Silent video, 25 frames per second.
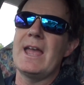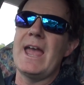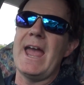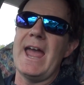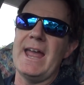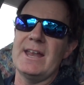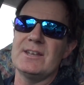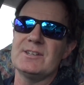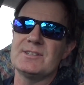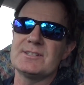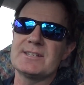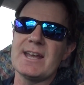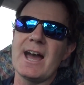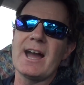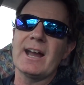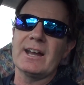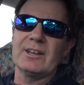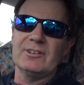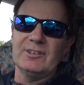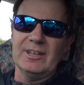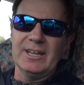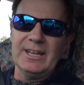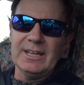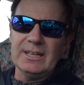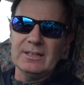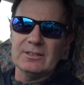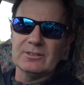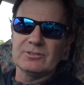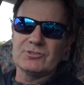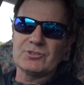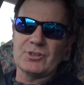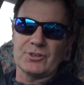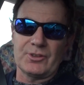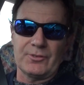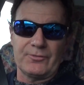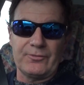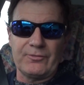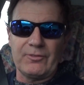add ducting
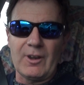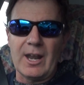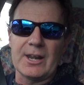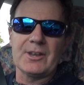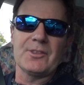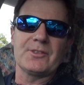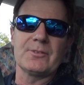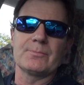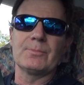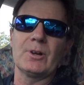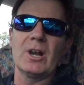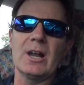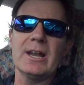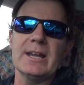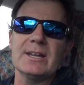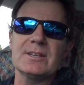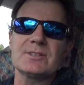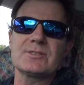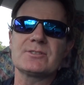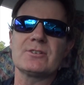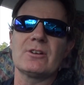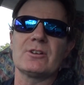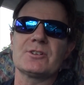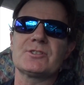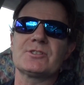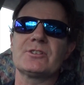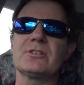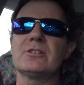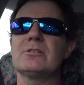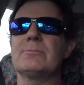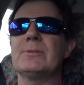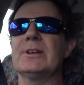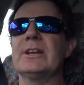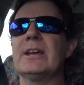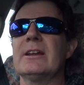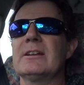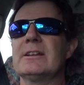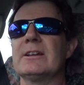to the front of the brakes. I seem to
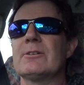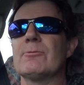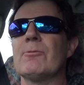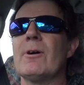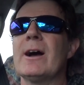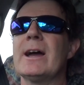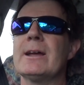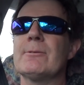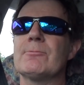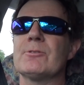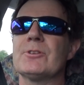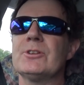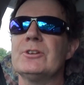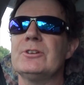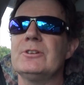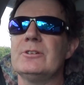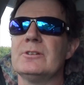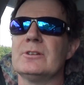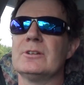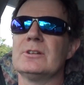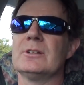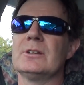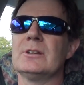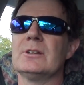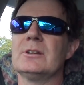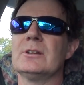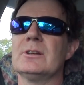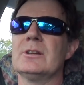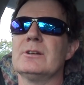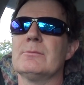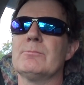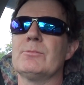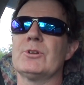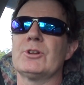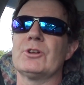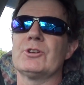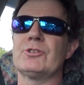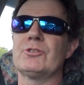be getting away with it,
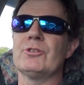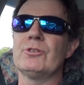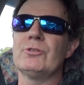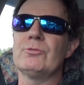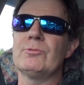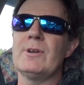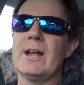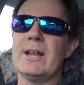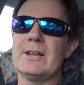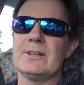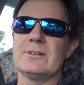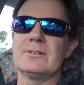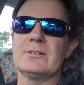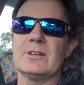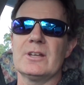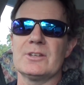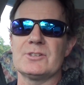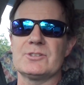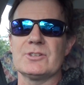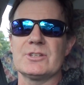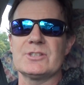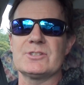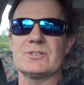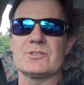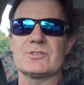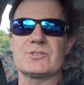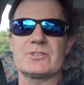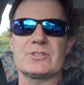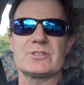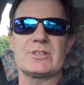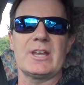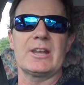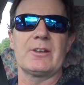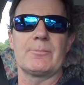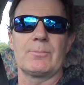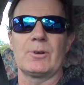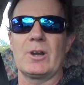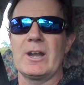but I do run a decent
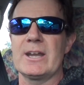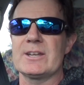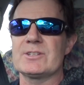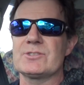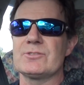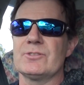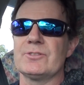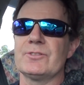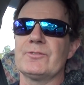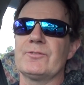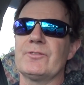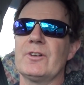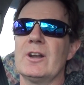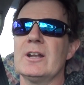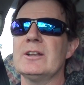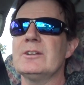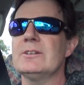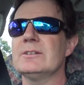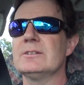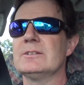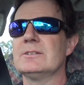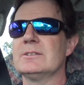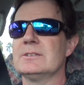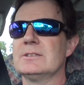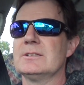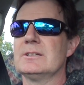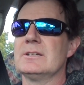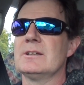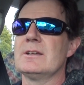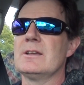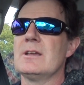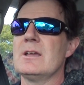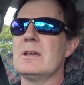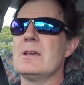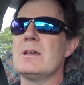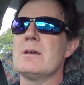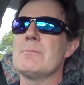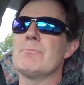set of brakes on the front.
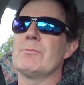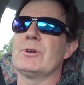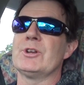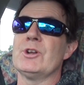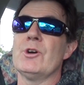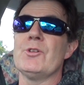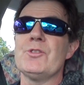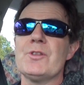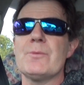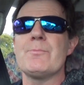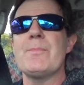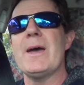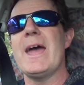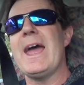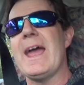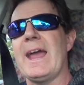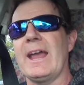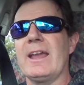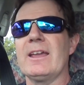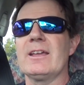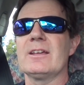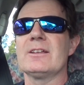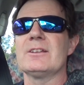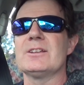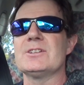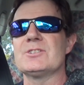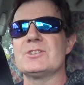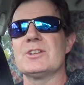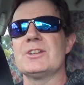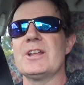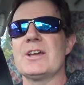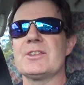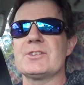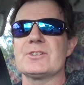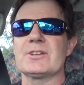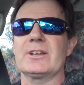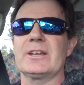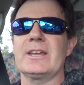But on the back is
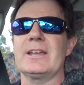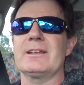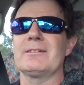another